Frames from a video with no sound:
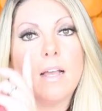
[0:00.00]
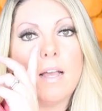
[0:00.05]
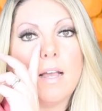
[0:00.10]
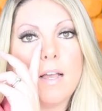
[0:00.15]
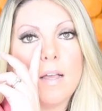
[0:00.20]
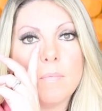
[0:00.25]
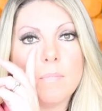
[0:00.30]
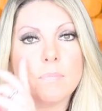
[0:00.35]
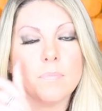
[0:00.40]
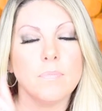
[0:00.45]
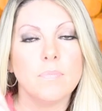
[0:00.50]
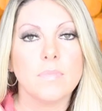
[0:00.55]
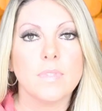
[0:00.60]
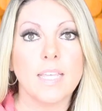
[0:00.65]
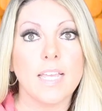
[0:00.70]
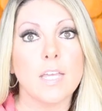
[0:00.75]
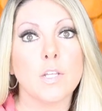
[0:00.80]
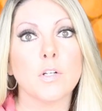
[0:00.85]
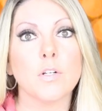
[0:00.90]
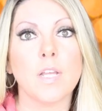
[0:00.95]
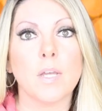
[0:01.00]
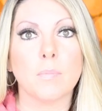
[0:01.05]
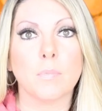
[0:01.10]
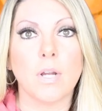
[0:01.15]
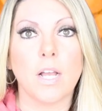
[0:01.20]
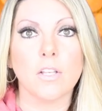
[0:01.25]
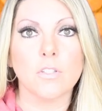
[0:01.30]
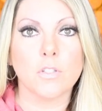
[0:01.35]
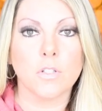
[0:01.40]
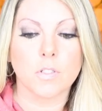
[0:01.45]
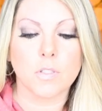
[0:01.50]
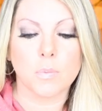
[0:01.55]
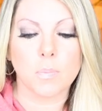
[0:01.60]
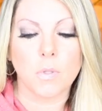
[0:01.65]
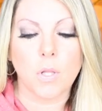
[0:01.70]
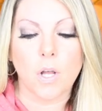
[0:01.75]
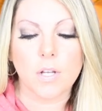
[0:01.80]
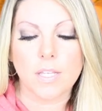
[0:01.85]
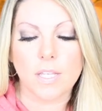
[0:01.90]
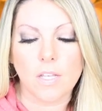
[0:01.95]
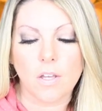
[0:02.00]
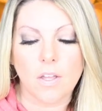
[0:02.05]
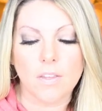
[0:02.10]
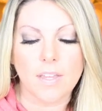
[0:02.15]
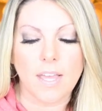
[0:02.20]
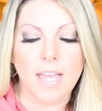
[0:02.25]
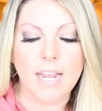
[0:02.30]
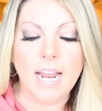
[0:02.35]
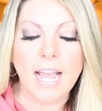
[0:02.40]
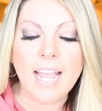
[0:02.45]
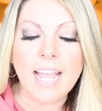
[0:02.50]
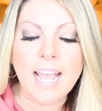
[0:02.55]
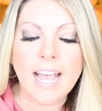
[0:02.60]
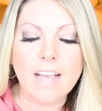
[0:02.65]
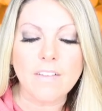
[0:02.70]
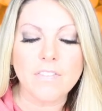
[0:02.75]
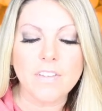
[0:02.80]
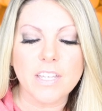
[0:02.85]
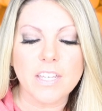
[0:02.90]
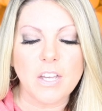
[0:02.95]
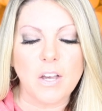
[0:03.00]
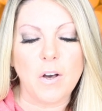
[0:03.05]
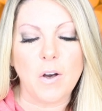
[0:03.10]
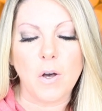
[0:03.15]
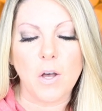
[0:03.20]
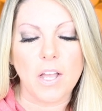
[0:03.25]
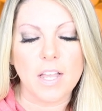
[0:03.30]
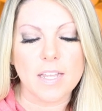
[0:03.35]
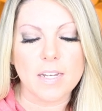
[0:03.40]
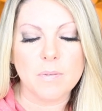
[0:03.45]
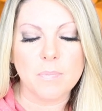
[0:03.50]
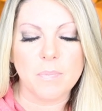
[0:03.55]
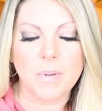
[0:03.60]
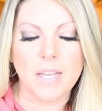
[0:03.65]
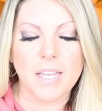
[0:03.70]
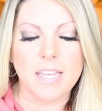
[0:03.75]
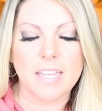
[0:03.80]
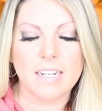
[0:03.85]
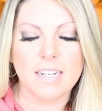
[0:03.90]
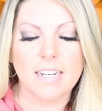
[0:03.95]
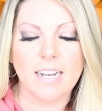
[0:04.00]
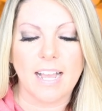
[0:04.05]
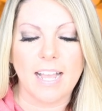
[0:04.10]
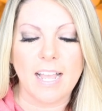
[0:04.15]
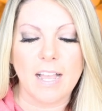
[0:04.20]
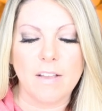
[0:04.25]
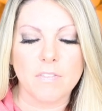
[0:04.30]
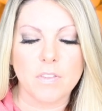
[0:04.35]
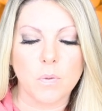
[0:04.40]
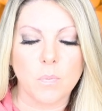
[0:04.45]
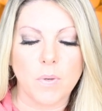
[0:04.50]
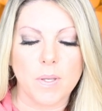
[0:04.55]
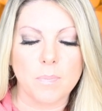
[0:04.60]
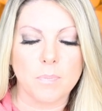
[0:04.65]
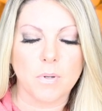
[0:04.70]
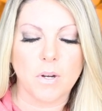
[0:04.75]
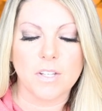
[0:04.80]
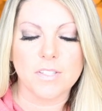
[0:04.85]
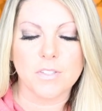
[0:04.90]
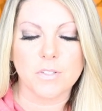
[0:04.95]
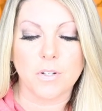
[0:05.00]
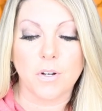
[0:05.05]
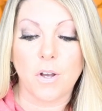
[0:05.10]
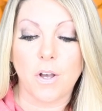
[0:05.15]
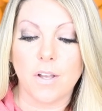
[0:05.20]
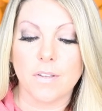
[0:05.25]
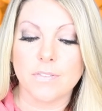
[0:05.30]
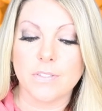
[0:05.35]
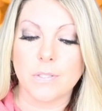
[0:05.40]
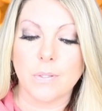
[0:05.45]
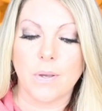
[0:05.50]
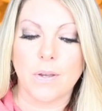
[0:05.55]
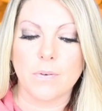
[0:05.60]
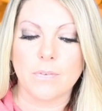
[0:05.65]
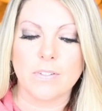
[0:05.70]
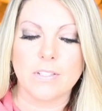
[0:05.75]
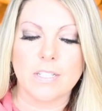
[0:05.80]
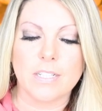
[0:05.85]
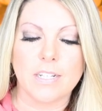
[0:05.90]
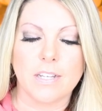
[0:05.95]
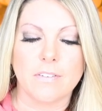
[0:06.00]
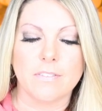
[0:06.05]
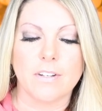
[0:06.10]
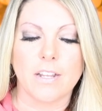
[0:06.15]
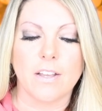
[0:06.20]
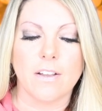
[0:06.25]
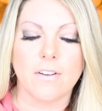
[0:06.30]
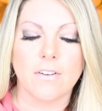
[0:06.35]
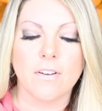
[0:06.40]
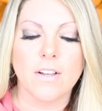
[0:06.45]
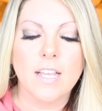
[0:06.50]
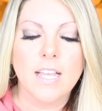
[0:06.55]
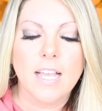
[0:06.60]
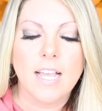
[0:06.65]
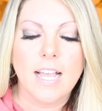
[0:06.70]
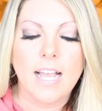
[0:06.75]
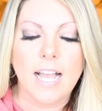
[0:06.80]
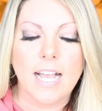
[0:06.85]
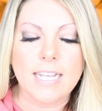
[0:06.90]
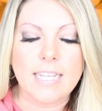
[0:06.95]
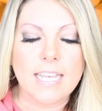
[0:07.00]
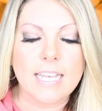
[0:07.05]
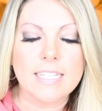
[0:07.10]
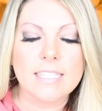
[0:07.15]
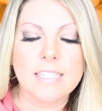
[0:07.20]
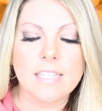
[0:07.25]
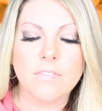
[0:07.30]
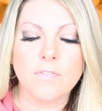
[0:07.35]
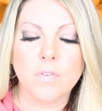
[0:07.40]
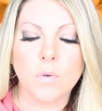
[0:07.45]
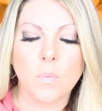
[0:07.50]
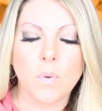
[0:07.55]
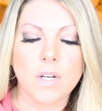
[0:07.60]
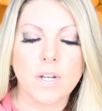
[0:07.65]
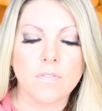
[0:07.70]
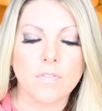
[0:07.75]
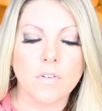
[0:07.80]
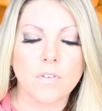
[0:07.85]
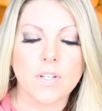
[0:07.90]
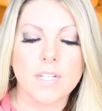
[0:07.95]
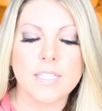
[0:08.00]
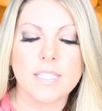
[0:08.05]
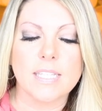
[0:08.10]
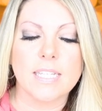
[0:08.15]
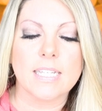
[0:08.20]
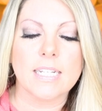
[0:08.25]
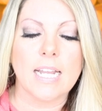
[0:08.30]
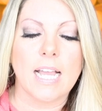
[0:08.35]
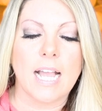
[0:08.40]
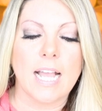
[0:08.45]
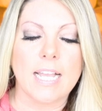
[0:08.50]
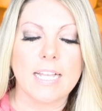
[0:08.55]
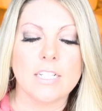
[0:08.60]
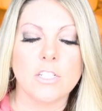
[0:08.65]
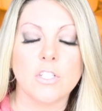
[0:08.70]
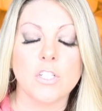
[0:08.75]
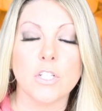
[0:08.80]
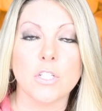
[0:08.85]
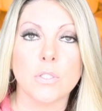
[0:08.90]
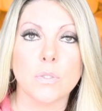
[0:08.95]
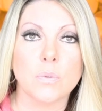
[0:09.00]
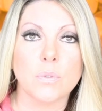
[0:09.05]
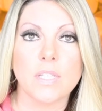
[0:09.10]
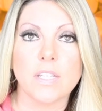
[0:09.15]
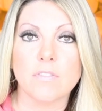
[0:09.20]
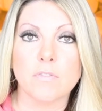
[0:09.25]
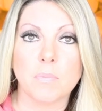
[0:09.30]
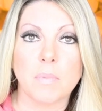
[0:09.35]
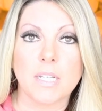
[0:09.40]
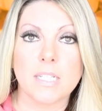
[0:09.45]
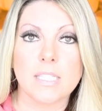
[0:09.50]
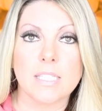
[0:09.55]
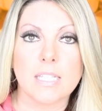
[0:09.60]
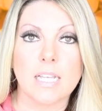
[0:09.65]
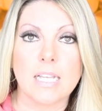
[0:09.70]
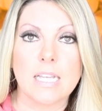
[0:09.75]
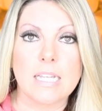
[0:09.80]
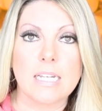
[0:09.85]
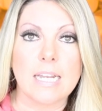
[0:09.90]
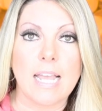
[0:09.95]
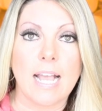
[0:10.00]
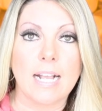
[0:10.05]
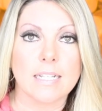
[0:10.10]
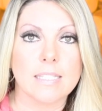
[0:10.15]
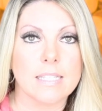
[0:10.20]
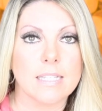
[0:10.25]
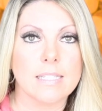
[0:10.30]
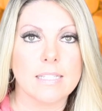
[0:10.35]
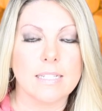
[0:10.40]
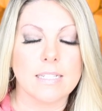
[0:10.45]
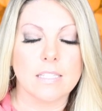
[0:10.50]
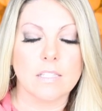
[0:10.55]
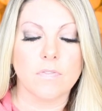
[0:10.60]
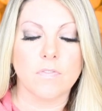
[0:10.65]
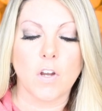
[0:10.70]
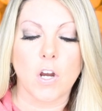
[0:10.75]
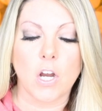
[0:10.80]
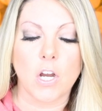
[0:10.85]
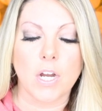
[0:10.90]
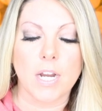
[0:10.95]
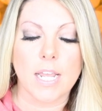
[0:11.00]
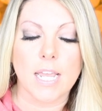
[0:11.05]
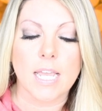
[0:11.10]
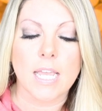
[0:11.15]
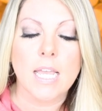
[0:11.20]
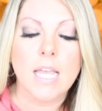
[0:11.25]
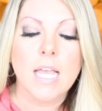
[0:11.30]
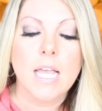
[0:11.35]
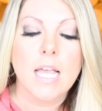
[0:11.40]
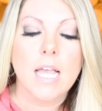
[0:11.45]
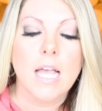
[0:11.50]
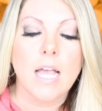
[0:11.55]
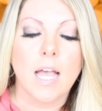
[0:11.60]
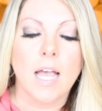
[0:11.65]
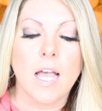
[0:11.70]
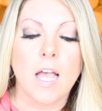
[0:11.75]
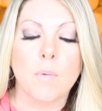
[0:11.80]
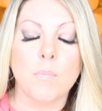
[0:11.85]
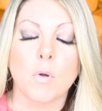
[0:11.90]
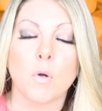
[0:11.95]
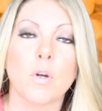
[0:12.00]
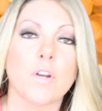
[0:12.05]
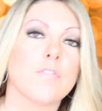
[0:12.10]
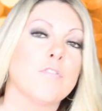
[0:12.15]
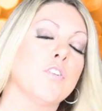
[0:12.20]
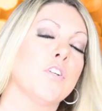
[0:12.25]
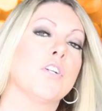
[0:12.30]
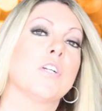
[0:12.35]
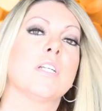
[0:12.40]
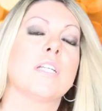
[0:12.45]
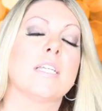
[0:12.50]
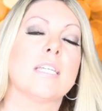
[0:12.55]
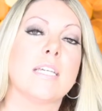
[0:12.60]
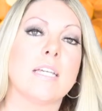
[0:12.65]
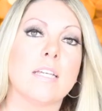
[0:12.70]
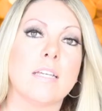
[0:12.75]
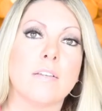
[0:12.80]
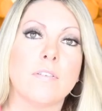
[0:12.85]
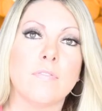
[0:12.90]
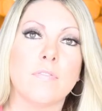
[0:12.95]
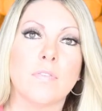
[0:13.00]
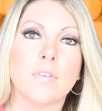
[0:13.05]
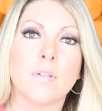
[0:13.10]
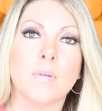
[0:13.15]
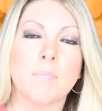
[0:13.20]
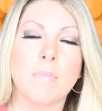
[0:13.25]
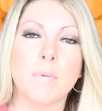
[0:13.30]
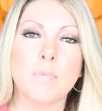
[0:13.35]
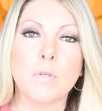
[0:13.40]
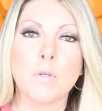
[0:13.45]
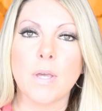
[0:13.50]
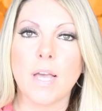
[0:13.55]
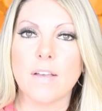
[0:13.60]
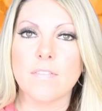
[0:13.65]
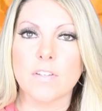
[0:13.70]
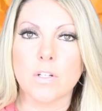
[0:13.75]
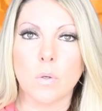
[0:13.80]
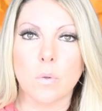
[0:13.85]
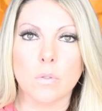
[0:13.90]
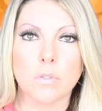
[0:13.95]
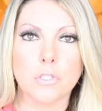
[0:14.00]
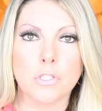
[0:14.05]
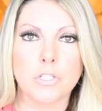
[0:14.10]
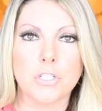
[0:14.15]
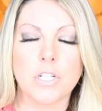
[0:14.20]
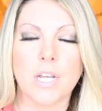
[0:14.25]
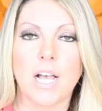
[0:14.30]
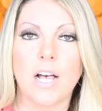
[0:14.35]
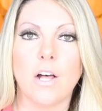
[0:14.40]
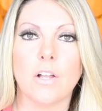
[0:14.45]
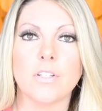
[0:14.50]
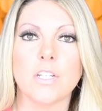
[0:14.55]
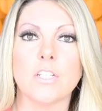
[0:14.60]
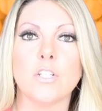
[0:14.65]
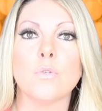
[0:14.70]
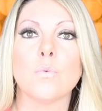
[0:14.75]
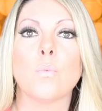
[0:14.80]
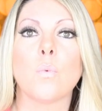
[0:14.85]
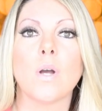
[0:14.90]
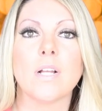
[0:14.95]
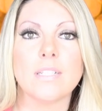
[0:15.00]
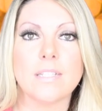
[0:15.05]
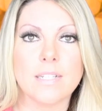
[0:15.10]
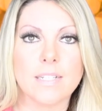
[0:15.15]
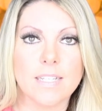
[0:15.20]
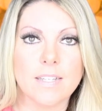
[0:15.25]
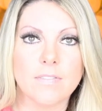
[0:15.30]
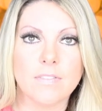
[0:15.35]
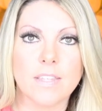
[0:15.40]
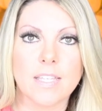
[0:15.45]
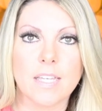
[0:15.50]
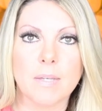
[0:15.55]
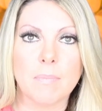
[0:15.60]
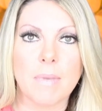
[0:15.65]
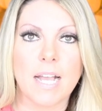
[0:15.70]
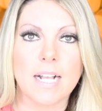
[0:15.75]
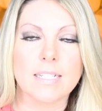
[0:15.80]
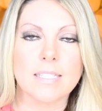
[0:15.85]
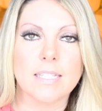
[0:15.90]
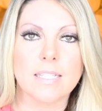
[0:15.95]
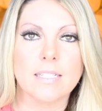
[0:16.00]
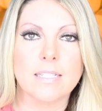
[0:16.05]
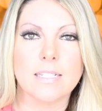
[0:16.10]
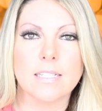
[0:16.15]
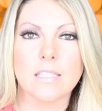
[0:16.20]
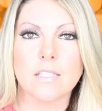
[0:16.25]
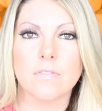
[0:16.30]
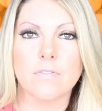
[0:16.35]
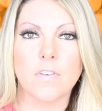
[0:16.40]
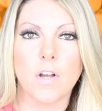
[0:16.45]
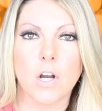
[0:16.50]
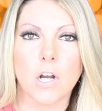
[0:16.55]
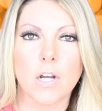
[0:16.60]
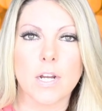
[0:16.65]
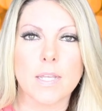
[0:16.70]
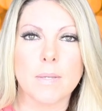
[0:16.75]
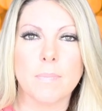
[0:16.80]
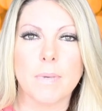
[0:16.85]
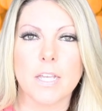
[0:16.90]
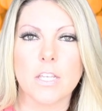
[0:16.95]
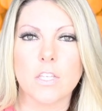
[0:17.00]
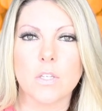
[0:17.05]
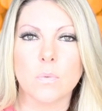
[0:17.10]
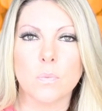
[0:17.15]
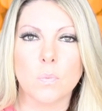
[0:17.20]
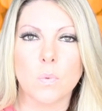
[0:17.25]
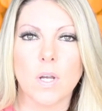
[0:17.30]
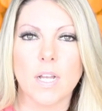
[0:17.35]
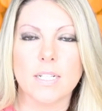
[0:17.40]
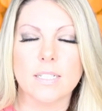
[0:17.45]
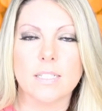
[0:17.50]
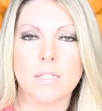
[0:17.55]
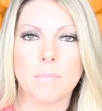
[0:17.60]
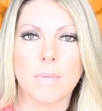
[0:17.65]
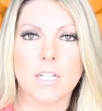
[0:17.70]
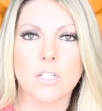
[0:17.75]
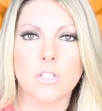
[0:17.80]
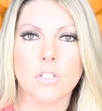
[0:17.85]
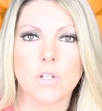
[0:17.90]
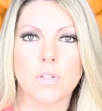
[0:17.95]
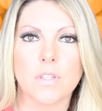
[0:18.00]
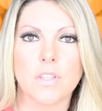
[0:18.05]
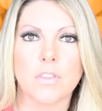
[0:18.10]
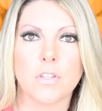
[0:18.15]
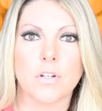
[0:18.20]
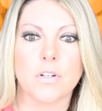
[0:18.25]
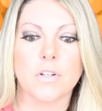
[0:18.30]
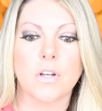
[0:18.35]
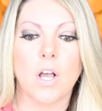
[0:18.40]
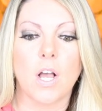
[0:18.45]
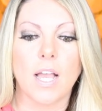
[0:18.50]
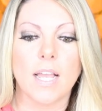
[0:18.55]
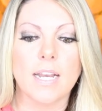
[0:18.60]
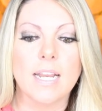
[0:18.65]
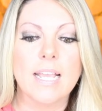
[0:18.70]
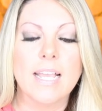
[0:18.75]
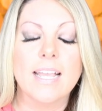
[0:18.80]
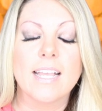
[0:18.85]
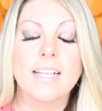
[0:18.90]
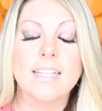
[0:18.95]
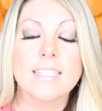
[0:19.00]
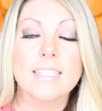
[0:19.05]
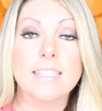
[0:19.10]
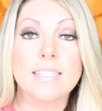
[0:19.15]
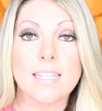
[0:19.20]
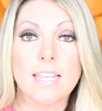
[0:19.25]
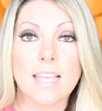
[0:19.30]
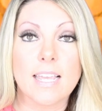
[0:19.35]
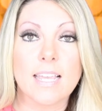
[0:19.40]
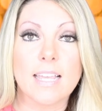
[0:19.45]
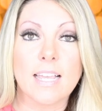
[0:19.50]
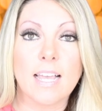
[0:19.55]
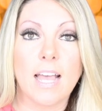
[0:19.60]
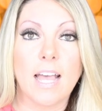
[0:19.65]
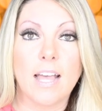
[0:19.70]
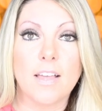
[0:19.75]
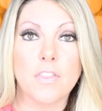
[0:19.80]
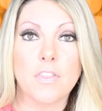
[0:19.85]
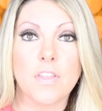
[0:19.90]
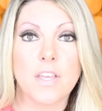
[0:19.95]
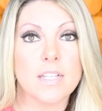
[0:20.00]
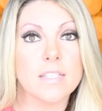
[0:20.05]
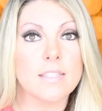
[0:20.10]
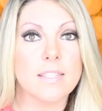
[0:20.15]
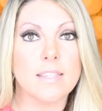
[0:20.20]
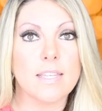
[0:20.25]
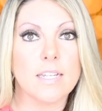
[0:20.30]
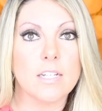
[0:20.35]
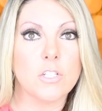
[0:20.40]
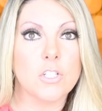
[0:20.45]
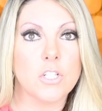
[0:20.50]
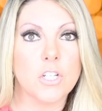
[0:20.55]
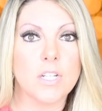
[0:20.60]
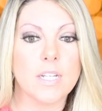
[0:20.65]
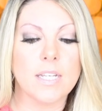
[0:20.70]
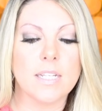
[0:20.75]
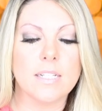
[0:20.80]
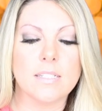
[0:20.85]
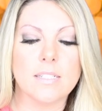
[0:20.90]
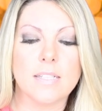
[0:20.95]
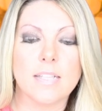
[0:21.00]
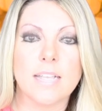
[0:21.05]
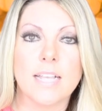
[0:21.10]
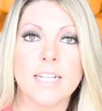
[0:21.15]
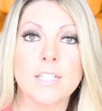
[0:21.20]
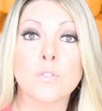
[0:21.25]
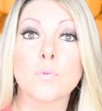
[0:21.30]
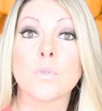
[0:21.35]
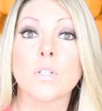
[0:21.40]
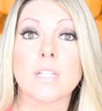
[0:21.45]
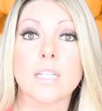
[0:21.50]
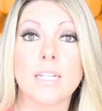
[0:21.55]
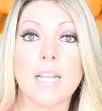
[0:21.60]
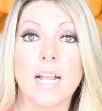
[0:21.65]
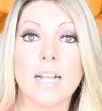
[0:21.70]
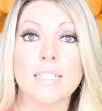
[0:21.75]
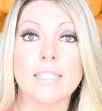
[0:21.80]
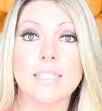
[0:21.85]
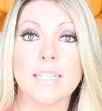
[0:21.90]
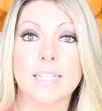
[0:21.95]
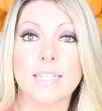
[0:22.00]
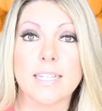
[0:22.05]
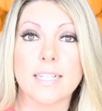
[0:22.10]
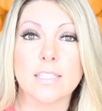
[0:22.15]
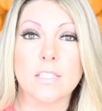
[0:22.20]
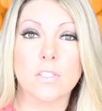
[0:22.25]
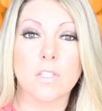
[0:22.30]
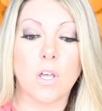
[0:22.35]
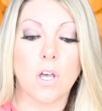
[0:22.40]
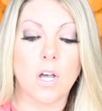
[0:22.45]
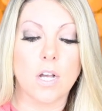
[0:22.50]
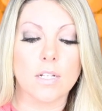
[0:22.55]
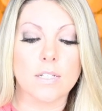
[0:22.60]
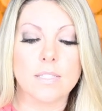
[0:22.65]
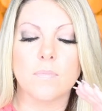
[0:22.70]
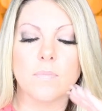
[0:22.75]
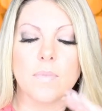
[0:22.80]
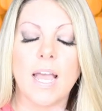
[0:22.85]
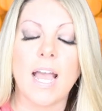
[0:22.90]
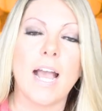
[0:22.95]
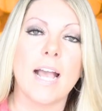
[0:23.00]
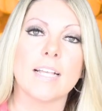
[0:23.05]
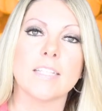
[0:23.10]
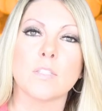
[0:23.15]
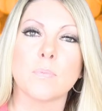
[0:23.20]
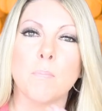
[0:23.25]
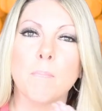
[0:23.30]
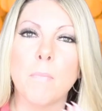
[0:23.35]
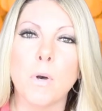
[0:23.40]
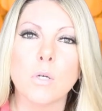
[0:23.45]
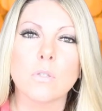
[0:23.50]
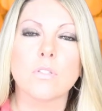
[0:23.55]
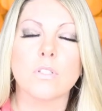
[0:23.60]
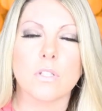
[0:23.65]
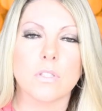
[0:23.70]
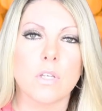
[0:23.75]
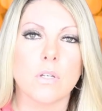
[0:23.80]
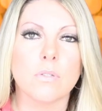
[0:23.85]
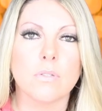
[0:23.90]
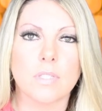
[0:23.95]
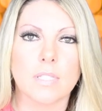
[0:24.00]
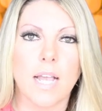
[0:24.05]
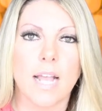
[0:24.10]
um, the internet browser is blocking all that. I have it on, but I have the web browser off, so I really don't know. I guess if for whatever reason I do give my son access to Safari, um, or if you're gonna give, maybe you have an older child and you want to give them access to Safari, but you want to make sure that they're not seeing things that they shouldn't. It's really nice that Kidslox has most of those